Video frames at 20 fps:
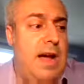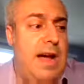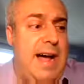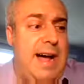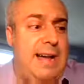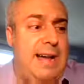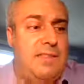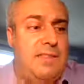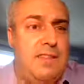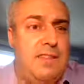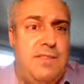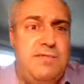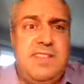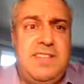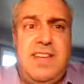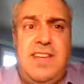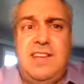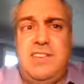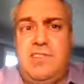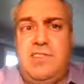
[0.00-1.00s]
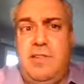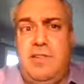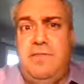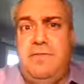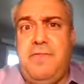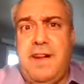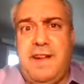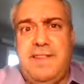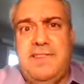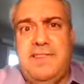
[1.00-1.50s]
I'd love to get your
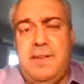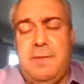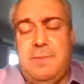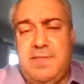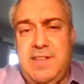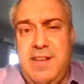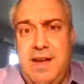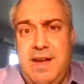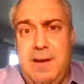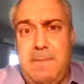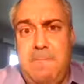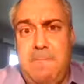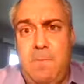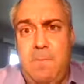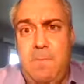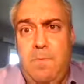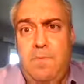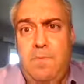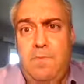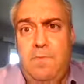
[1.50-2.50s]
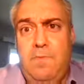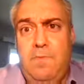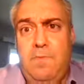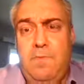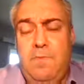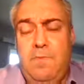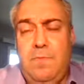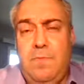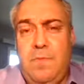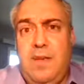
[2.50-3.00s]
advice sometime.
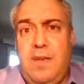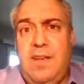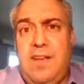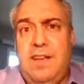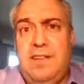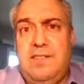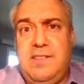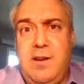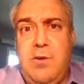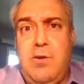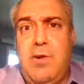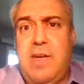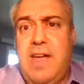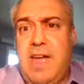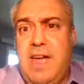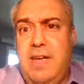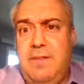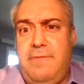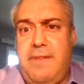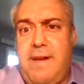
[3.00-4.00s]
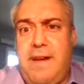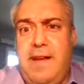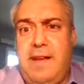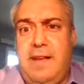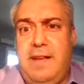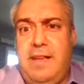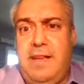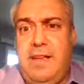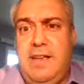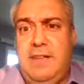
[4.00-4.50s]
Is it okay if
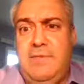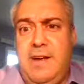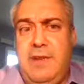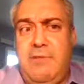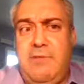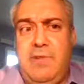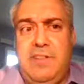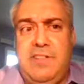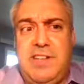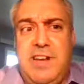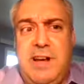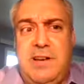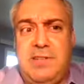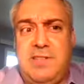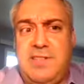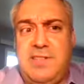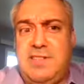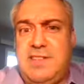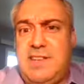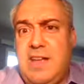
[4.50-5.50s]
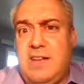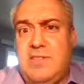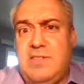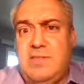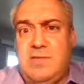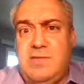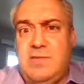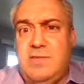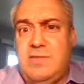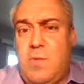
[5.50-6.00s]
I reach out to
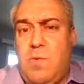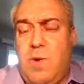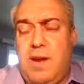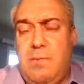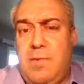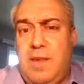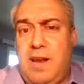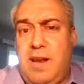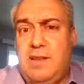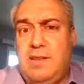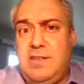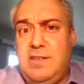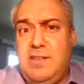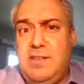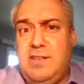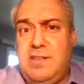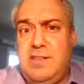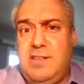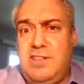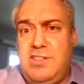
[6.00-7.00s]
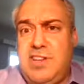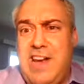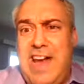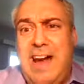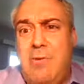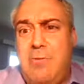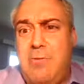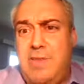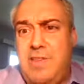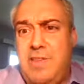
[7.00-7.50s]
schedule 20 minutes just to
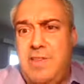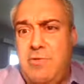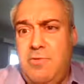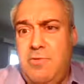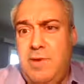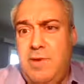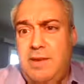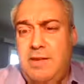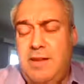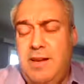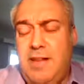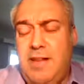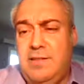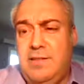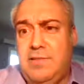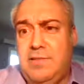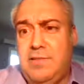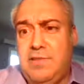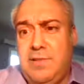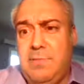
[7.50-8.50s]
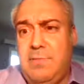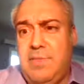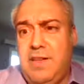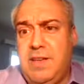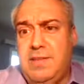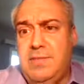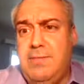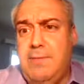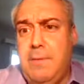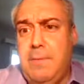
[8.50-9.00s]
chat with you and learn
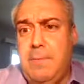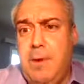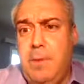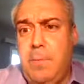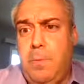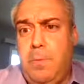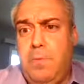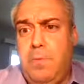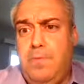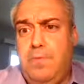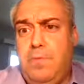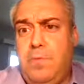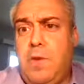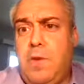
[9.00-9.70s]
some things from you?